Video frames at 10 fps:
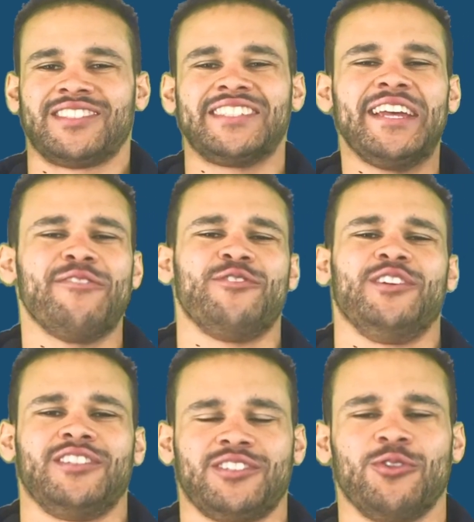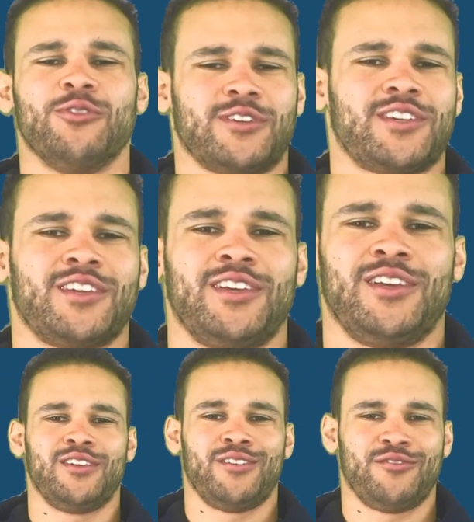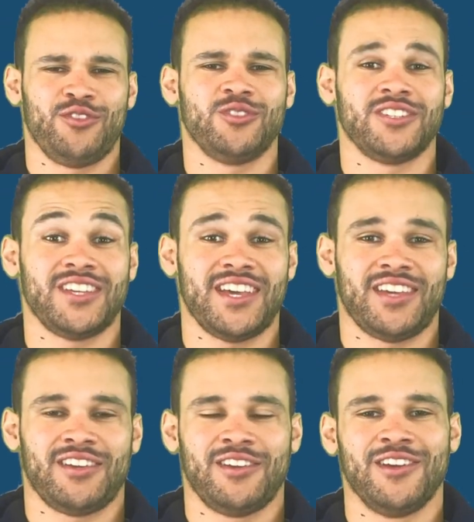serious talk for you today.